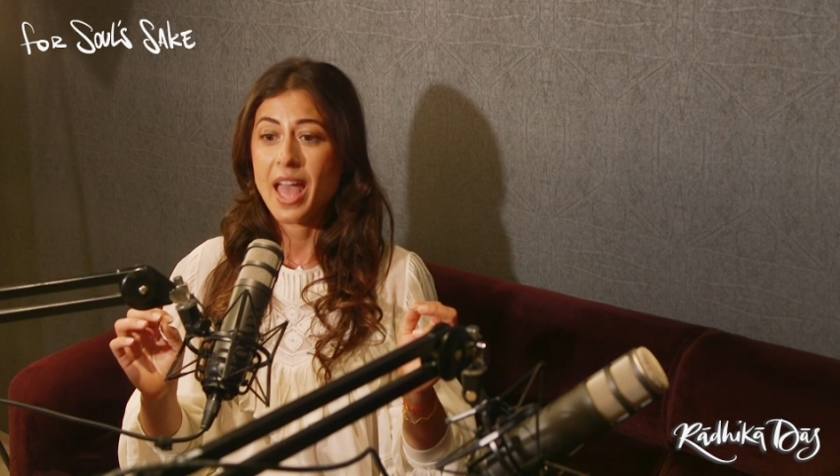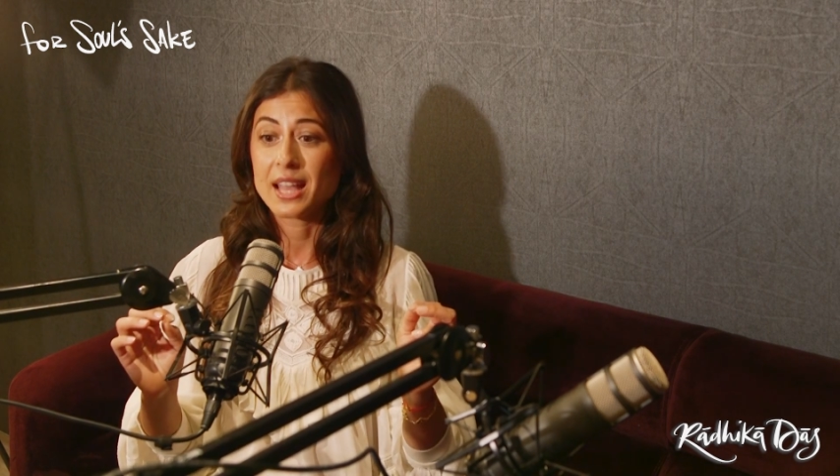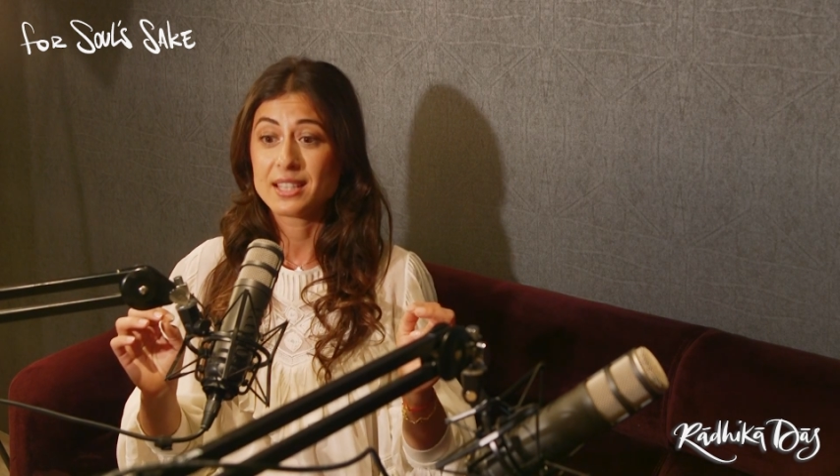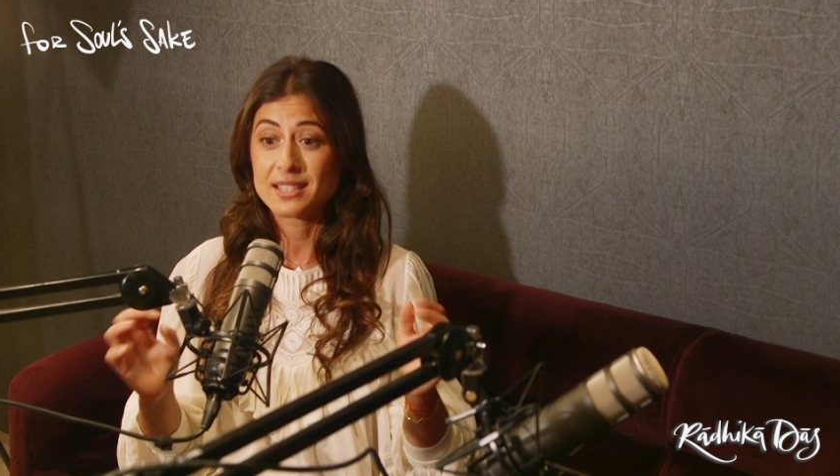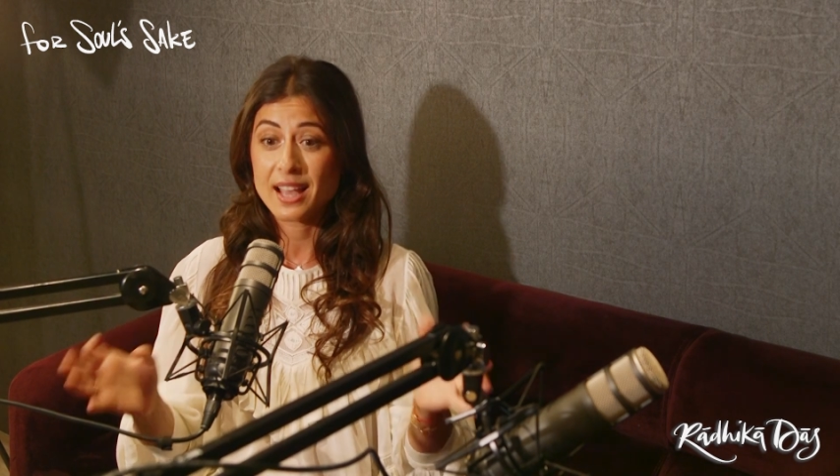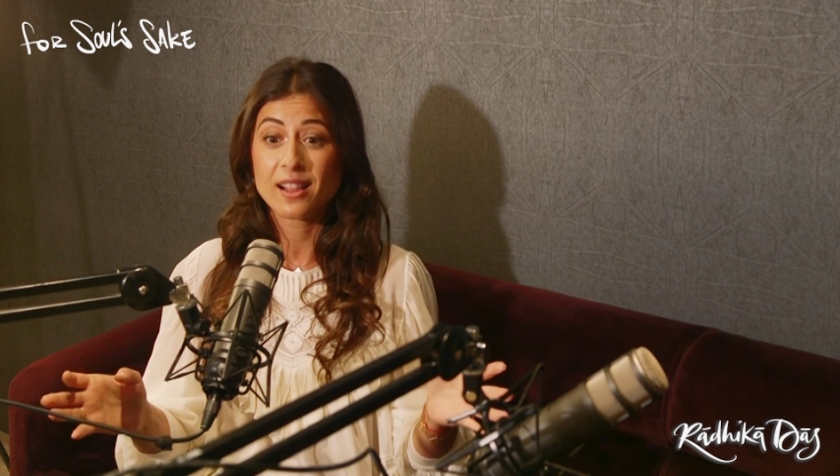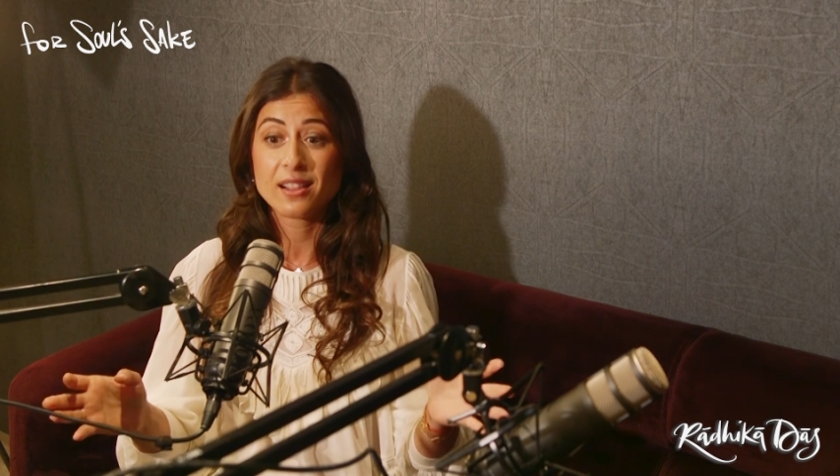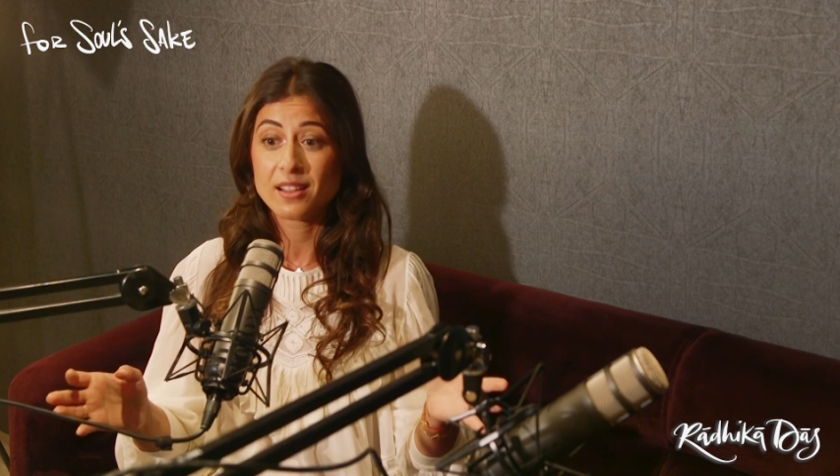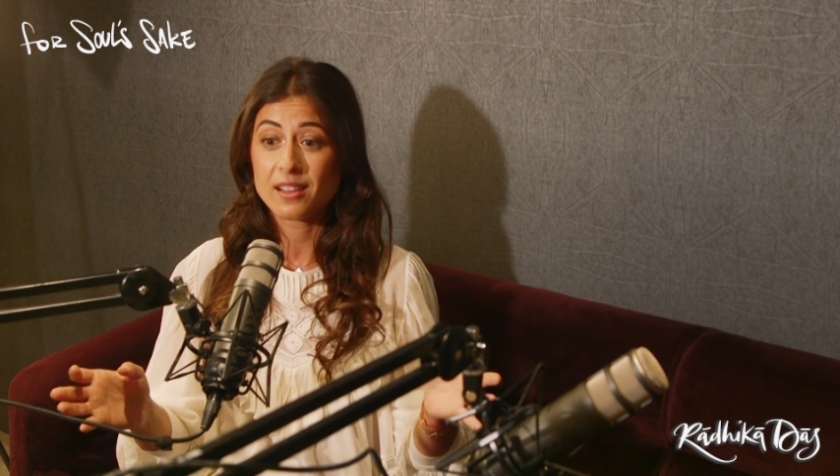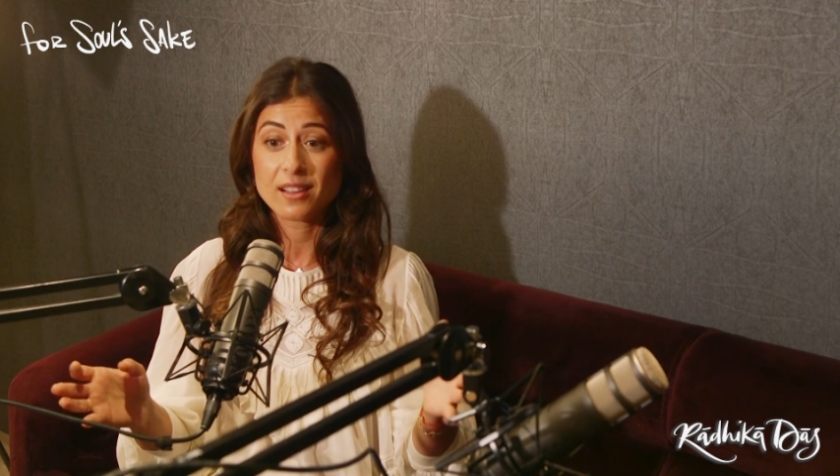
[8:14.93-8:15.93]
and
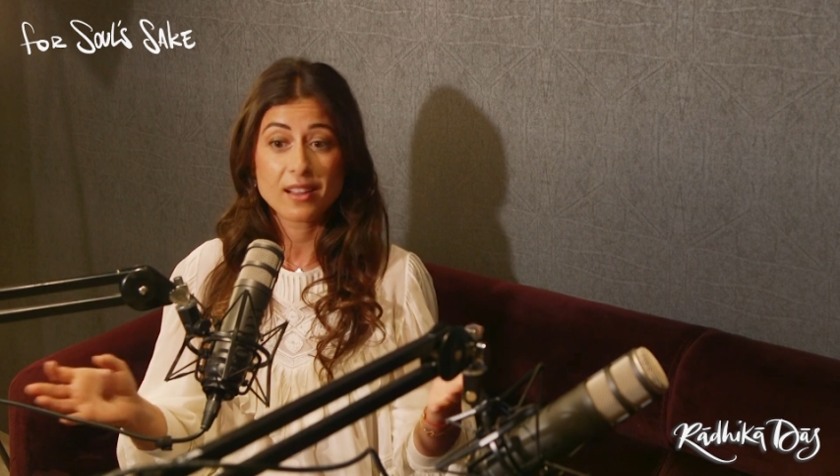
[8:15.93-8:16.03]
sell